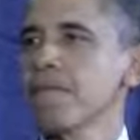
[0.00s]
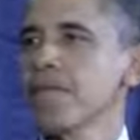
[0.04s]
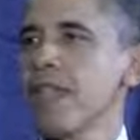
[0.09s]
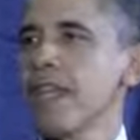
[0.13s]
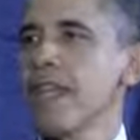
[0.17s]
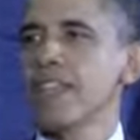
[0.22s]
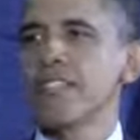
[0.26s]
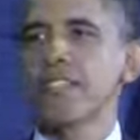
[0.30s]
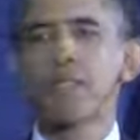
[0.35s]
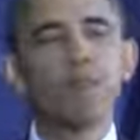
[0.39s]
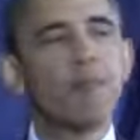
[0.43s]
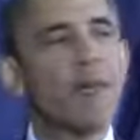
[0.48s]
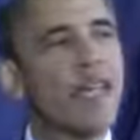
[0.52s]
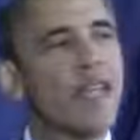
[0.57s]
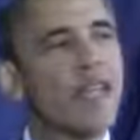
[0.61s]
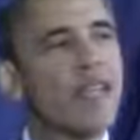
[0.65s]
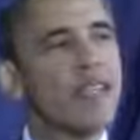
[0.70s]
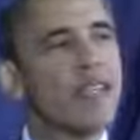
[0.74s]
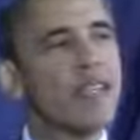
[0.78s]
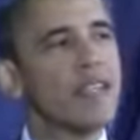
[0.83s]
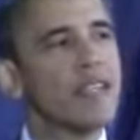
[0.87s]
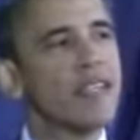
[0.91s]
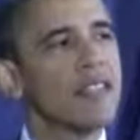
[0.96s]
It's
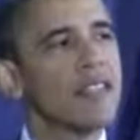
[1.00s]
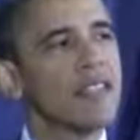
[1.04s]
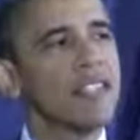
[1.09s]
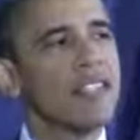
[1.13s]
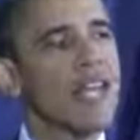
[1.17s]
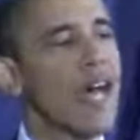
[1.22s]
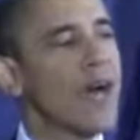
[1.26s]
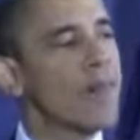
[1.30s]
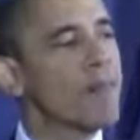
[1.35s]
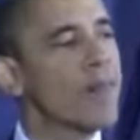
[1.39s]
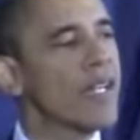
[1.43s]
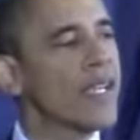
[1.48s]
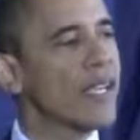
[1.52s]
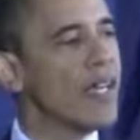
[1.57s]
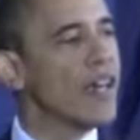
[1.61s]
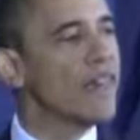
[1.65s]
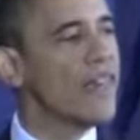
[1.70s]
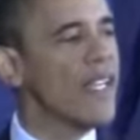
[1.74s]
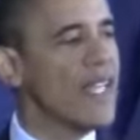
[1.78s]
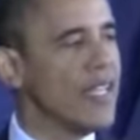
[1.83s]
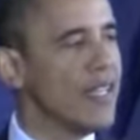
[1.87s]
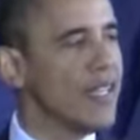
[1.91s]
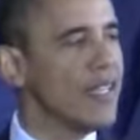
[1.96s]
been the topic
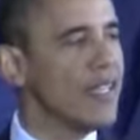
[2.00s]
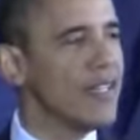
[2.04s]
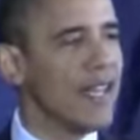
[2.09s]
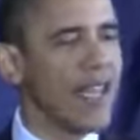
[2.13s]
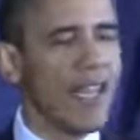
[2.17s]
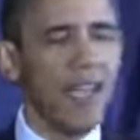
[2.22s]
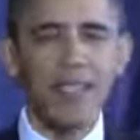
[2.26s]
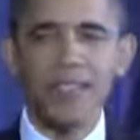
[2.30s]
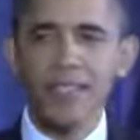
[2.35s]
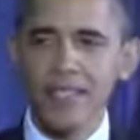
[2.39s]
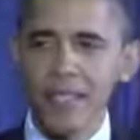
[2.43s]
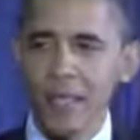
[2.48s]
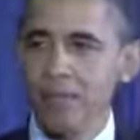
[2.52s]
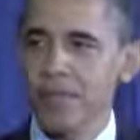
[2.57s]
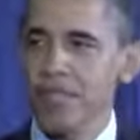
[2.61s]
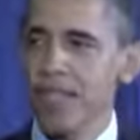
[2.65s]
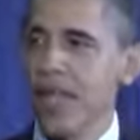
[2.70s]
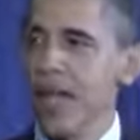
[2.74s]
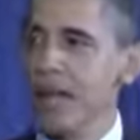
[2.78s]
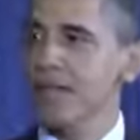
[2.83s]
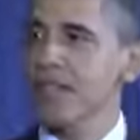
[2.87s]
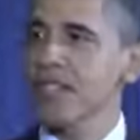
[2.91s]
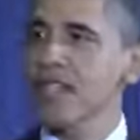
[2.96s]
of heated and
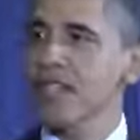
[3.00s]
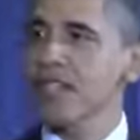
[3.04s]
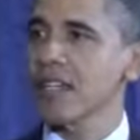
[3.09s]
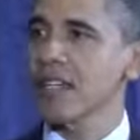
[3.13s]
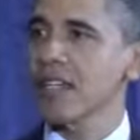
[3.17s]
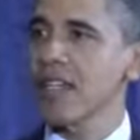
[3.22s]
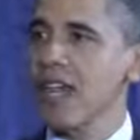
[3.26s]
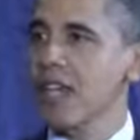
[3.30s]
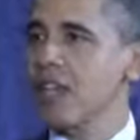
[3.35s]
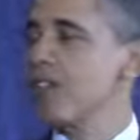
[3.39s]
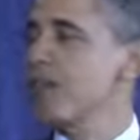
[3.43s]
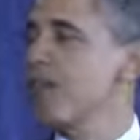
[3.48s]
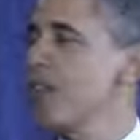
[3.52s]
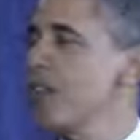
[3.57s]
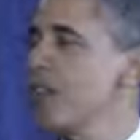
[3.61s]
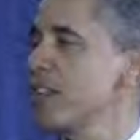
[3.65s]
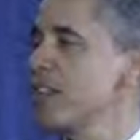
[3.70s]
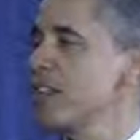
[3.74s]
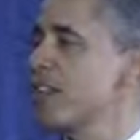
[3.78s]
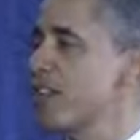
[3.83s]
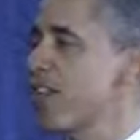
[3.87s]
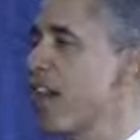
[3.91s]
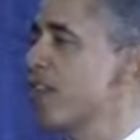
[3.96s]
sometimes
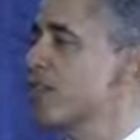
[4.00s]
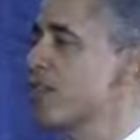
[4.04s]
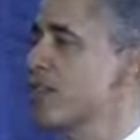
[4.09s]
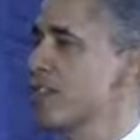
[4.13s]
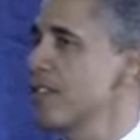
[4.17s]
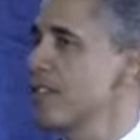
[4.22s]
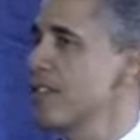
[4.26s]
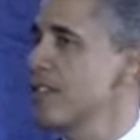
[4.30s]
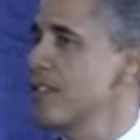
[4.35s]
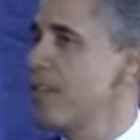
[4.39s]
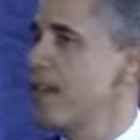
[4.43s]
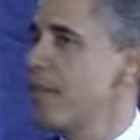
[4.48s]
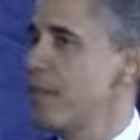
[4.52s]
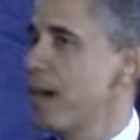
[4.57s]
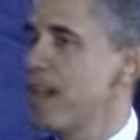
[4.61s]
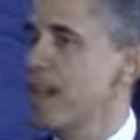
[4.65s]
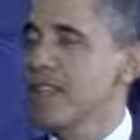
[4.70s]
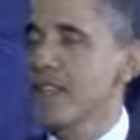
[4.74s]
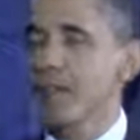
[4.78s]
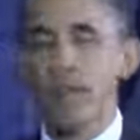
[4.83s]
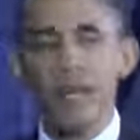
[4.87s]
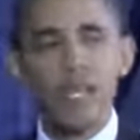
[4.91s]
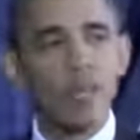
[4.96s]
colorful discussion
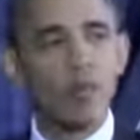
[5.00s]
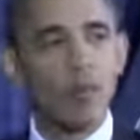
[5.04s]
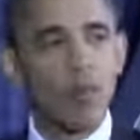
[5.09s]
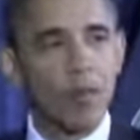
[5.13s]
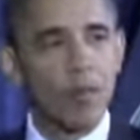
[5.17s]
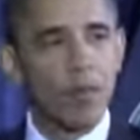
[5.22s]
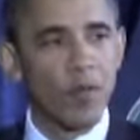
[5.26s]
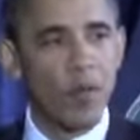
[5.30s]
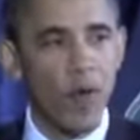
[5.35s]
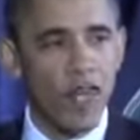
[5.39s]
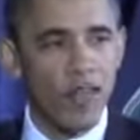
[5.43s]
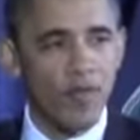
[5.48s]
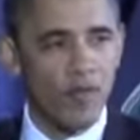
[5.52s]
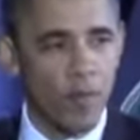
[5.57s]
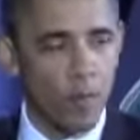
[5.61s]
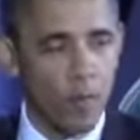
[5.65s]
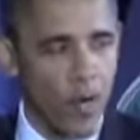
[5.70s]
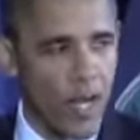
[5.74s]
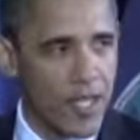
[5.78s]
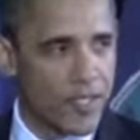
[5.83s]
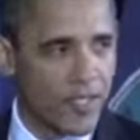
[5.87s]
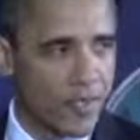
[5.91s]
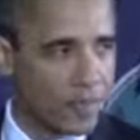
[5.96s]
among the men and women running for
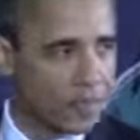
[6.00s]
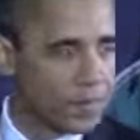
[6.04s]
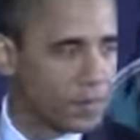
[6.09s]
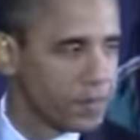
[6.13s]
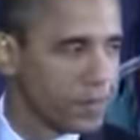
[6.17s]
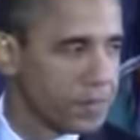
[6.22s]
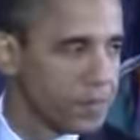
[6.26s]
president.